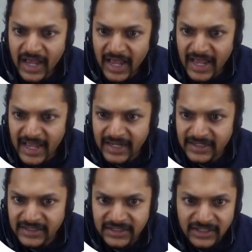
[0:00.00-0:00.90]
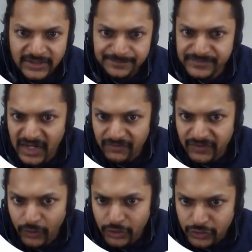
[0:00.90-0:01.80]
And um, we
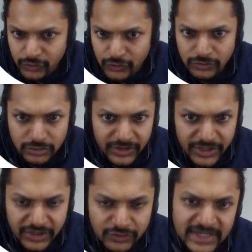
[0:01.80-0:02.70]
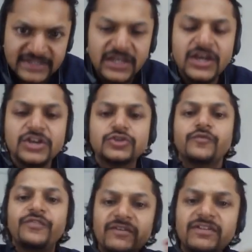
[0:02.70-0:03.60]
want to reduce s.
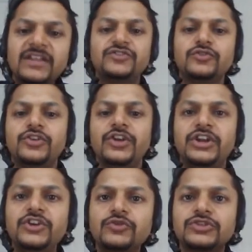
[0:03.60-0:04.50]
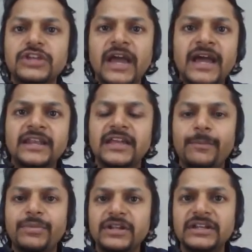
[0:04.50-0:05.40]
So wavelength should reduce and
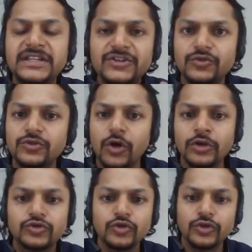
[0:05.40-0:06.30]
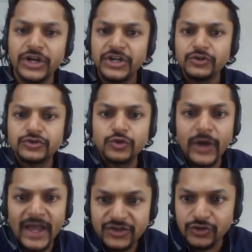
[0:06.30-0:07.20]
capital D should also reduce. So
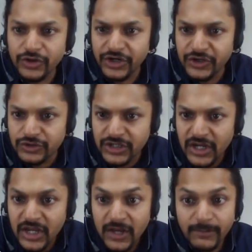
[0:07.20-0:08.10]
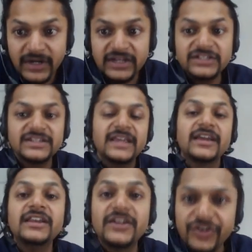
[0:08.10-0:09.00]
x should reduce, but it is saying
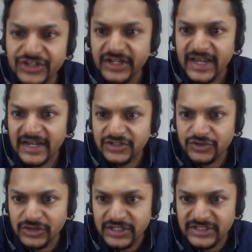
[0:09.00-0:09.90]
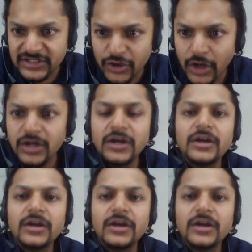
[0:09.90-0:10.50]
increasing x. So this is wrong.